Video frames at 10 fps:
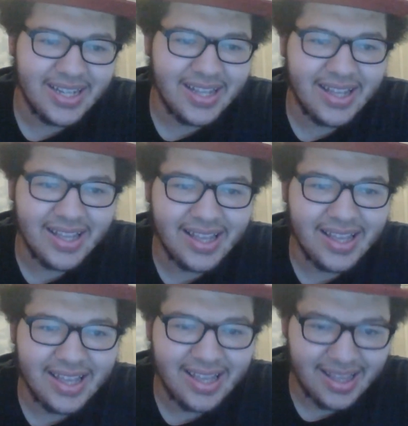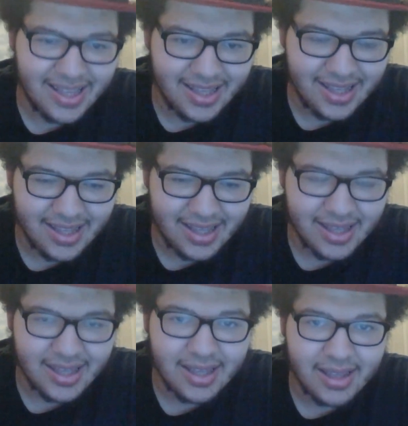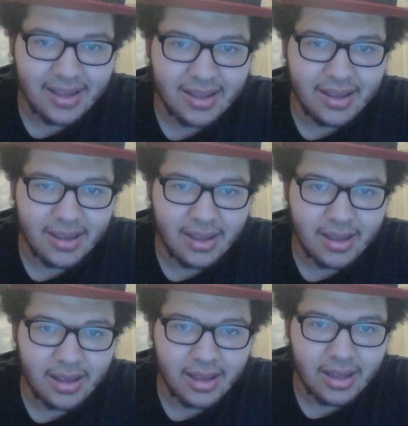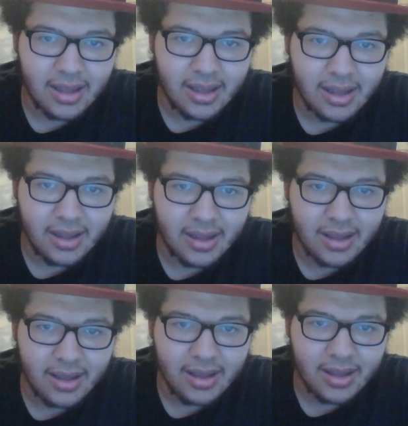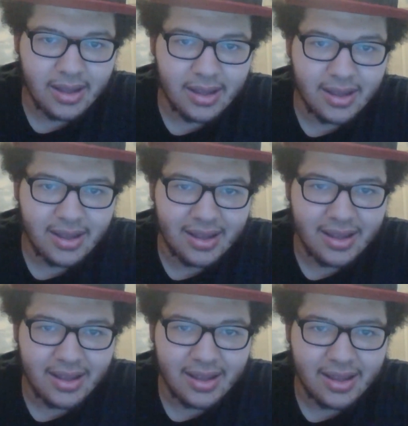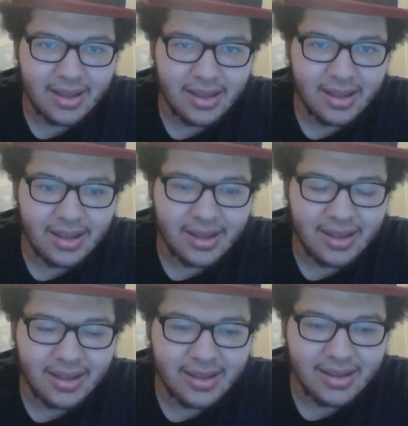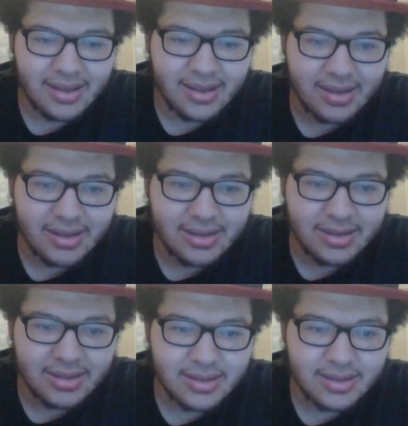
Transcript: [no speech]